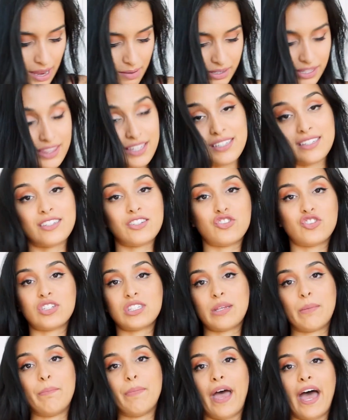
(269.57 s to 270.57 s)
I mean, this is
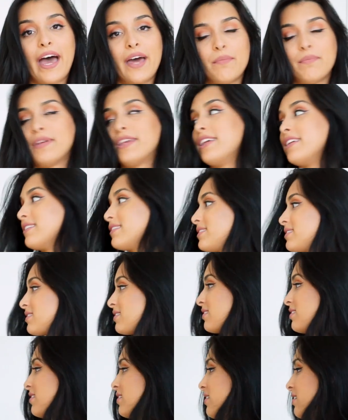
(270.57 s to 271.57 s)
just a bad
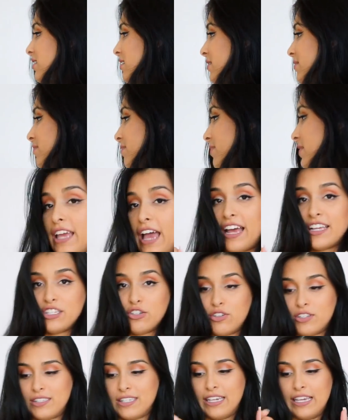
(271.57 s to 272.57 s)
piece. As you
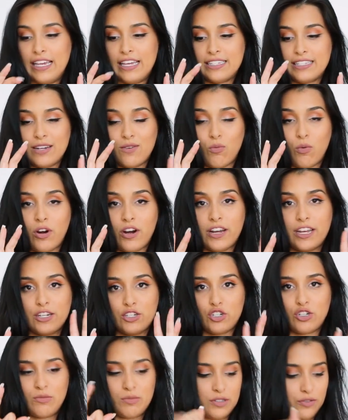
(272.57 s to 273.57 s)
can see, it did work in
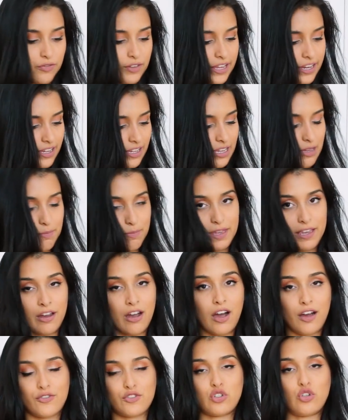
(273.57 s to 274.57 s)
terms of like it being
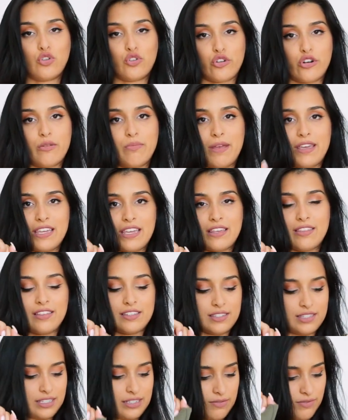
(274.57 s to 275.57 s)
off shoulder and making
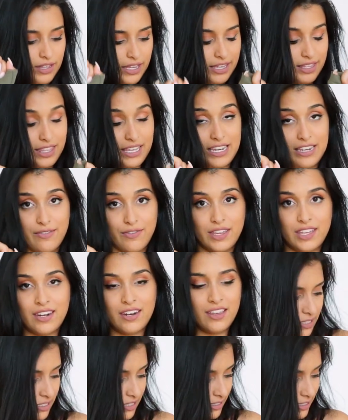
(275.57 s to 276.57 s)
the sleeve length
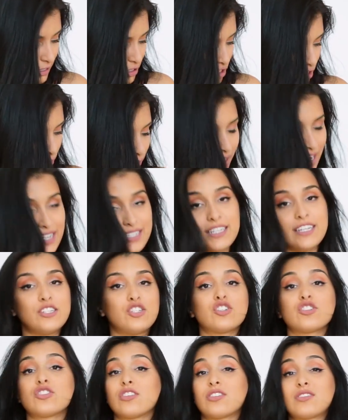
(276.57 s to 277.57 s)
even, but stitching wise, it
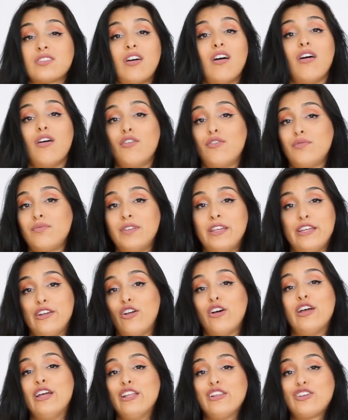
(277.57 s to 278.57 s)
just looks all, it
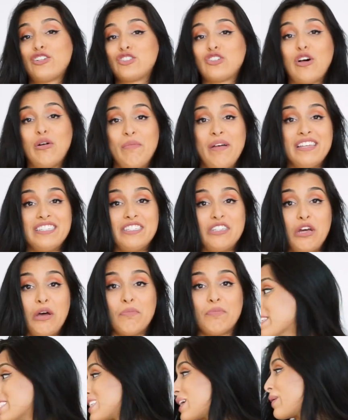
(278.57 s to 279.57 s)
looks all messed
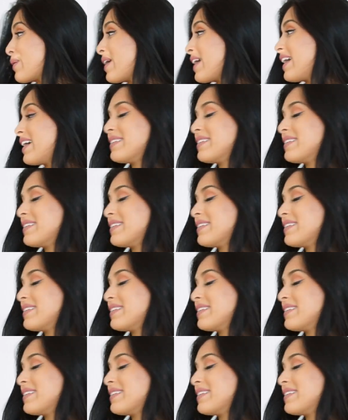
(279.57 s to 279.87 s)
up. So